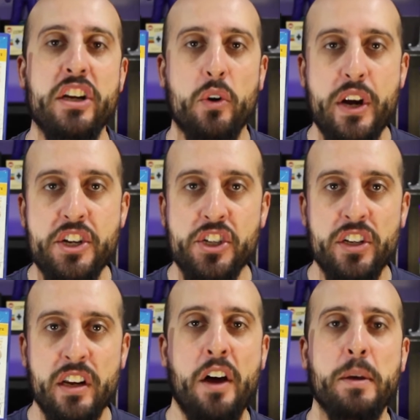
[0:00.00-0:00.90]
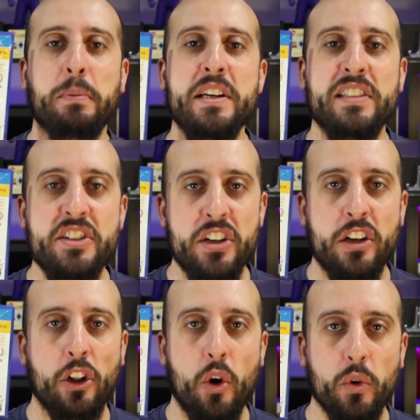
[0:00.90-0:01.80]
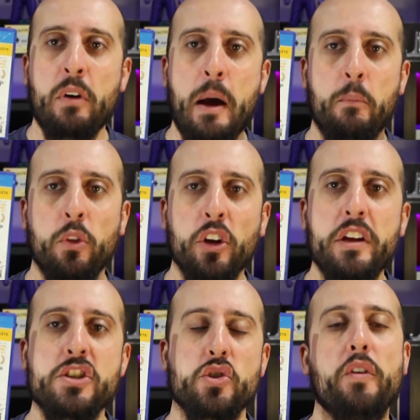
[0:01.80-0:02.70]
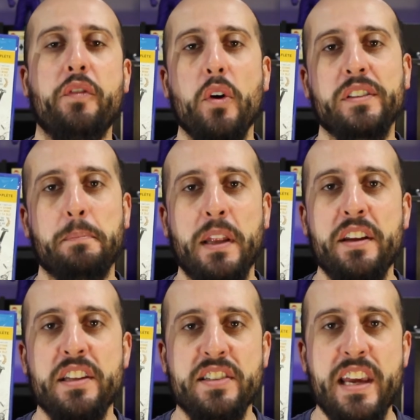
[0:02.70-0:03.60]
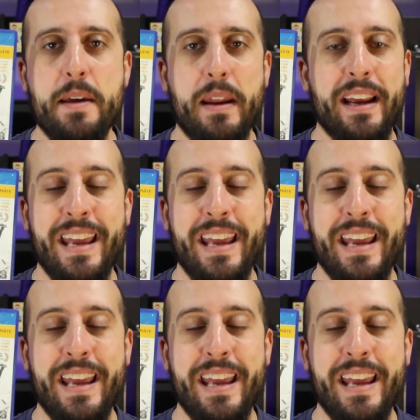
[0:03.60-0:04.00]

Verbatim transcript: generation on the PlayStation alone. I'm looking so forward to playing this game, and I